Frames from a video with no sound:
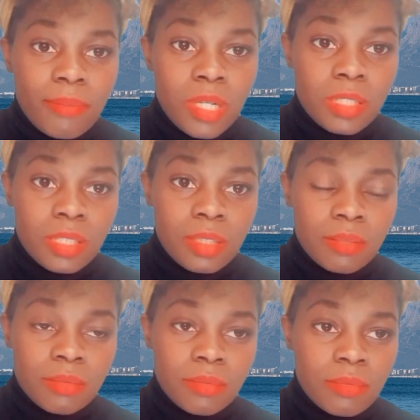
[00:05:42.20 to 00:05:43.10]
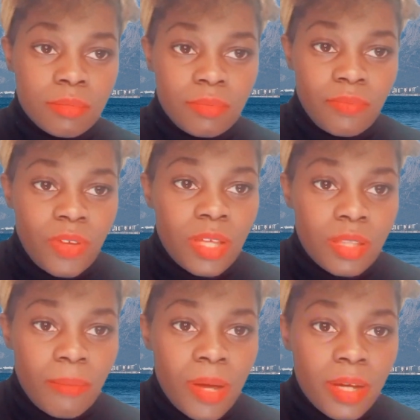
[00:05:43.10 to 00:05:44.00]
the money via
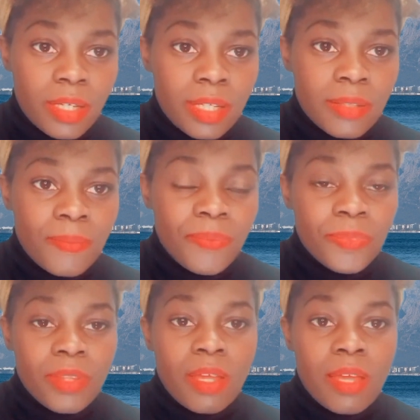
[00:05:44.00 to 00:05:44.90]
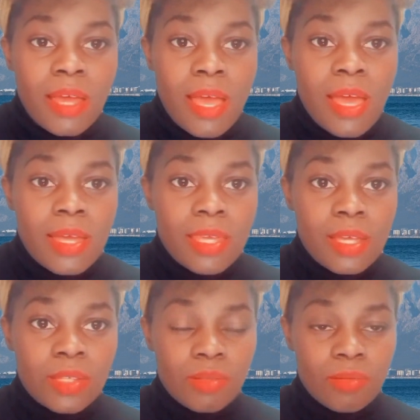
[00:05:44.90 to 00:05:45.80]
the bank.
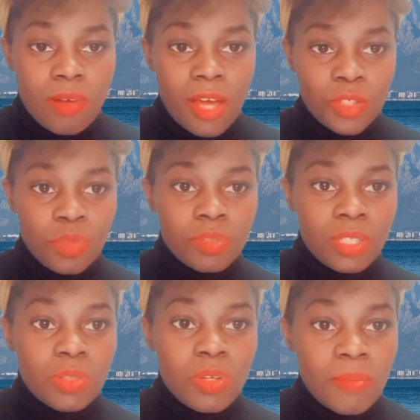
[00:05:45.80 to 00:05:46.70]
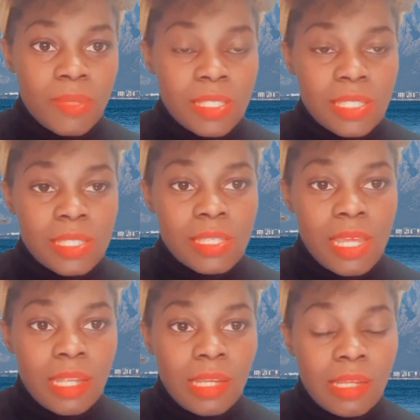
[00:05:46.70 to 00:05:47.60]
Yes, so I took the documents,
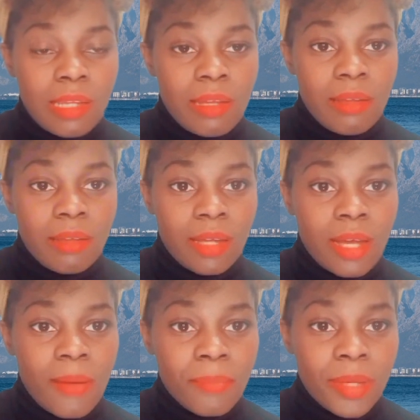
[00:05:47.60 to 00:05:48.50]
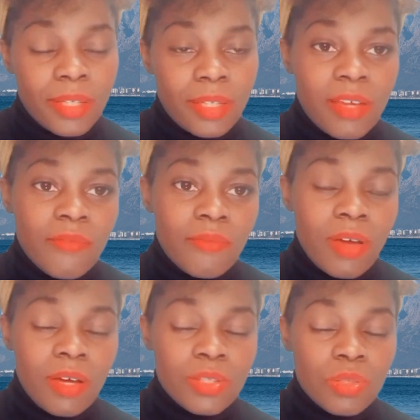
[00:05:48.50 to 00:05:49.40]
and the company gave,
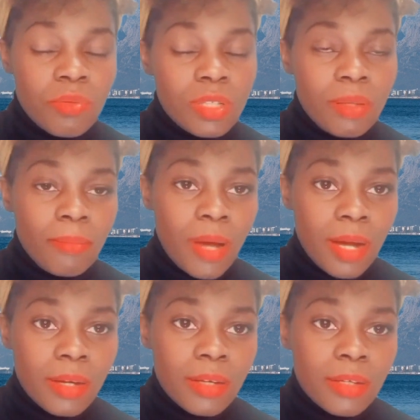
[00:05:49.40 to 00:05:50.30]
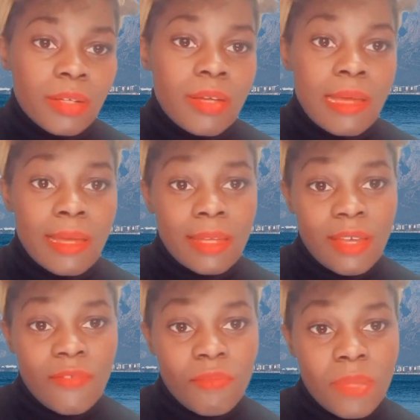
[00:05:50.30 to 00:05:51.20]
the bank
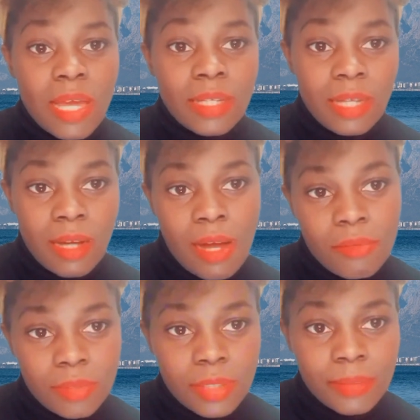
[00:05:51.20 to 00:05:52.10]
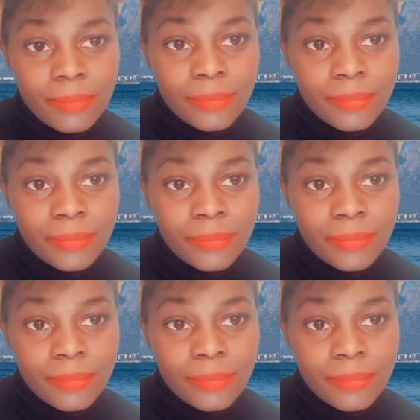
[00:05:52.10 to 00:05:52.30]
gave me an account.